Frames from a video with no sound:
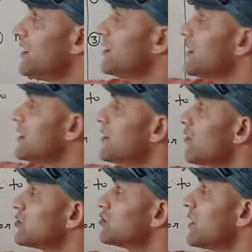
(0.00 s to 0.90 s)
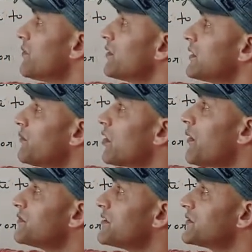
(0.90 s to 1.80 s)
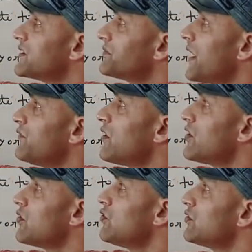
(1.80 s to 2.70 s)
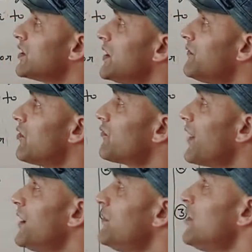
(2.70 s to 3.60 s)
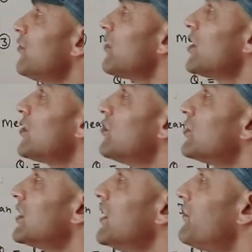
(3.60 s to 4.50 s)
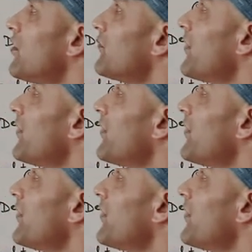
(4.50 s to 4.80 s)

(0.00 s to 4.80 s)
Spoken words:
In here also number of observation 5, 1, 2, 3, 4, 5, 1, 2, 3, 4,